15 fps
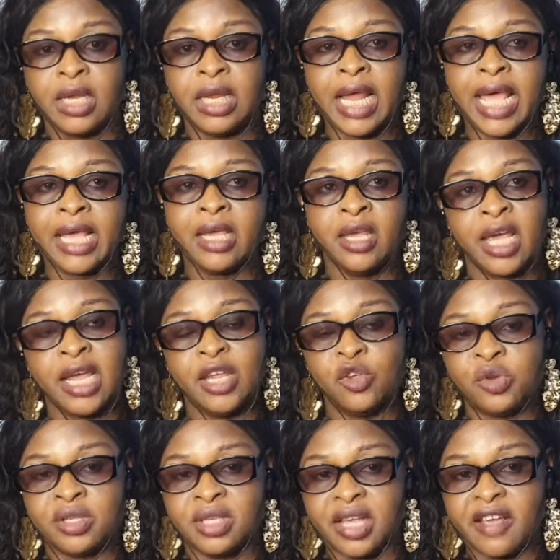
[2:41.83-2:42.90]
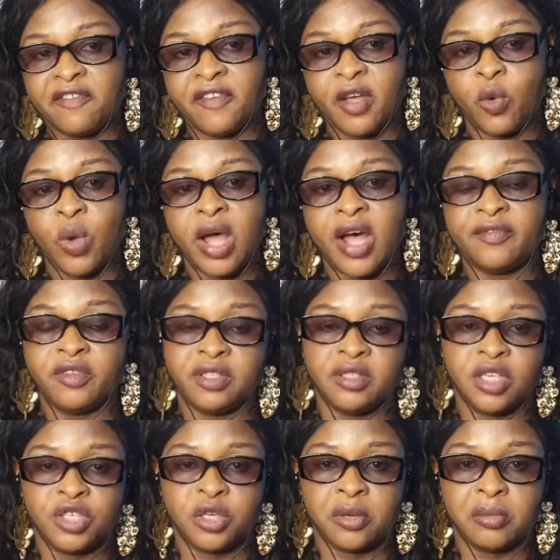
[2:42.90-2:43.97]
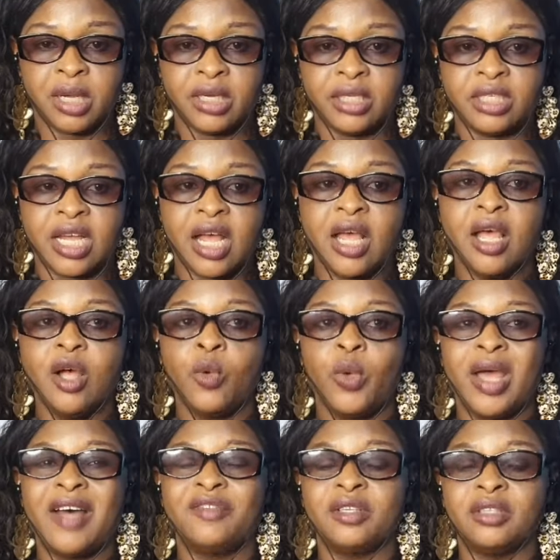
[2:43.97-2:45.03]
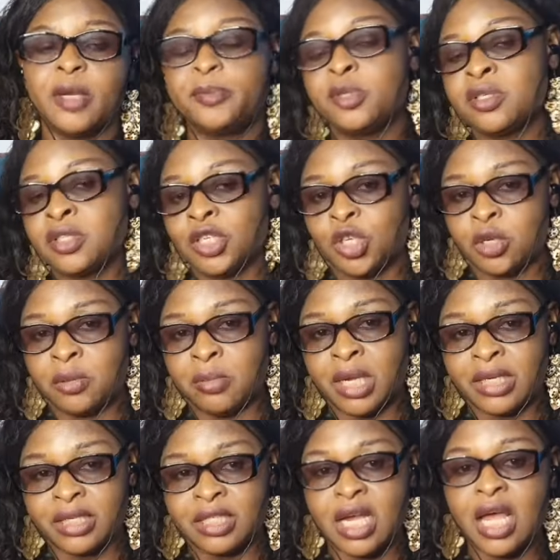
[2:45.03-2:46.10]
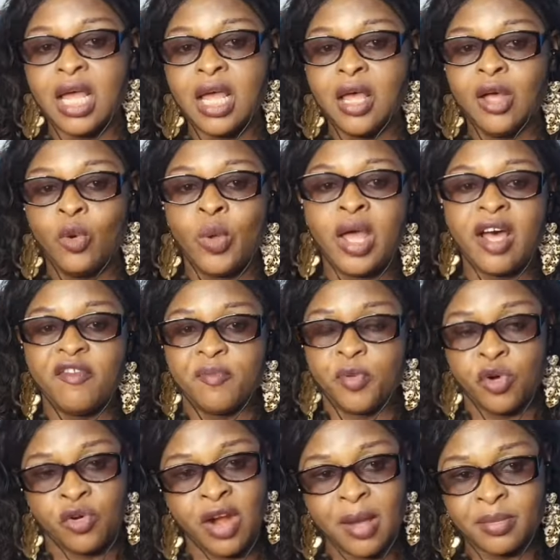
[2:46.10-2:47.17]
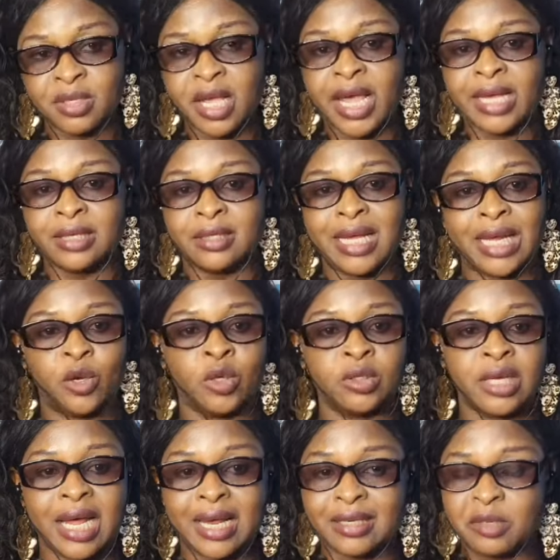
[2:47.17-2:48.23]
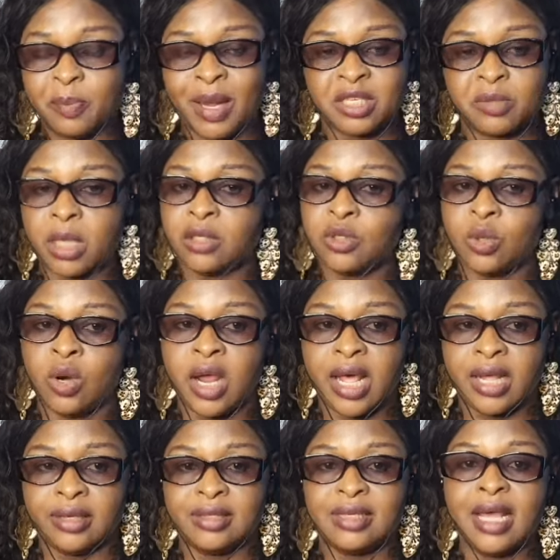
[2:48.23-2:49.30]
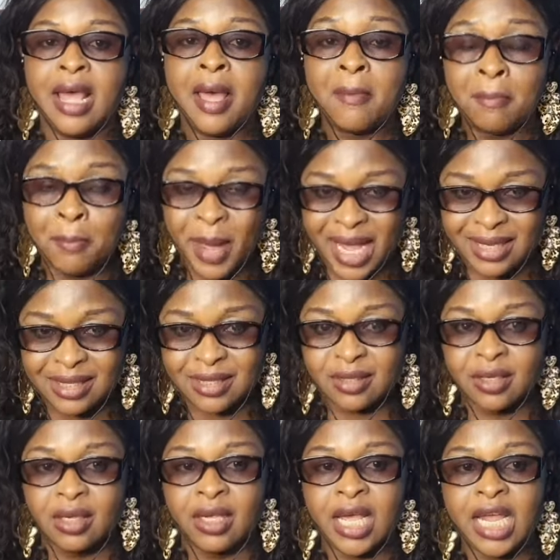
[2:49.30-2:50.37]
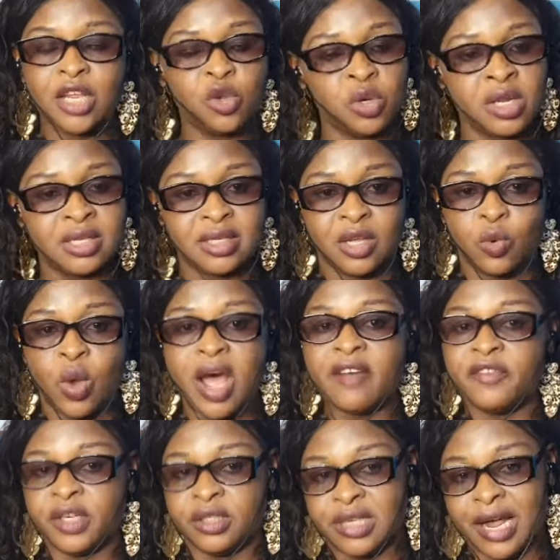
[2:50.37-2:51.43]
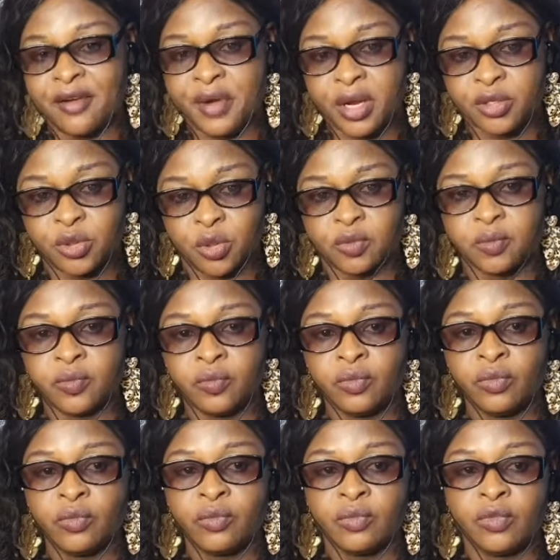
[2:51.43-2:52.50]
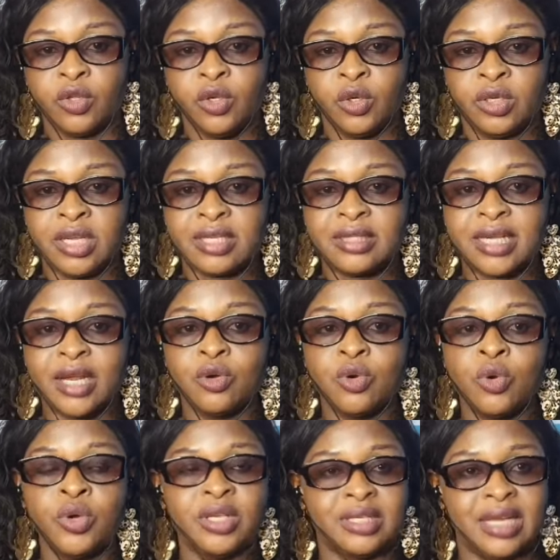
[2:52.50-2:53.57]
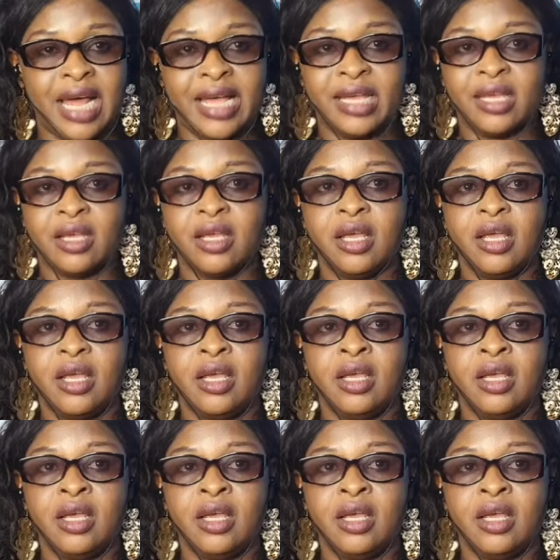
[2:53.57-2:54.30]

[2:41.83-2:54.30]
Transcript: Like here in Unizik FM, we have the station manager, we have the deputy station manager, we have programs heads and other departmental heads. But here in Unizik, we have a director, you understand, who is like